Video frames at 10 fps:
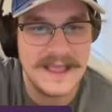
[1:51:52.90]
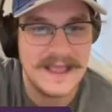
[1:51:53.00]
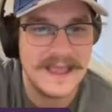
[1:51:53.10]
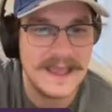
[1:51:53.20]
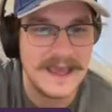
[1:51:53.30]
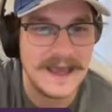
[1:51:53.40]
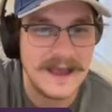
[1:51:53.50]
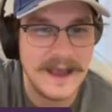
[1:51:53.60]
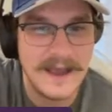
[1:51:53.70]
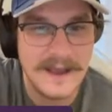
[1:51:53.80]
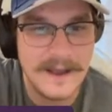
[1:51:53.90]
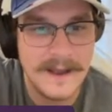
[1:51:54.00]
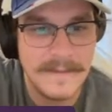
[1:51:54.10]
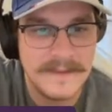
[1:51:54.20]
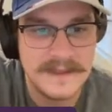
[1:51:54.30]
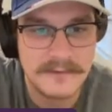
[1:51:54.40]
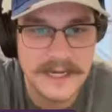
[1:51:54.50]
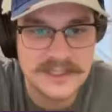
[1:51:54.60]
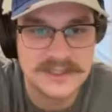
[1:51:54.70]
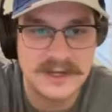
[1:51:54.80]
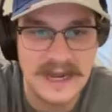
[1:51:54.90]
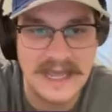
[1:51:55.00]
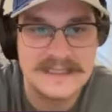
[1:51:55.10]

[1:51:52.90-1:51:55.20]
Yeah. The Rangers are next,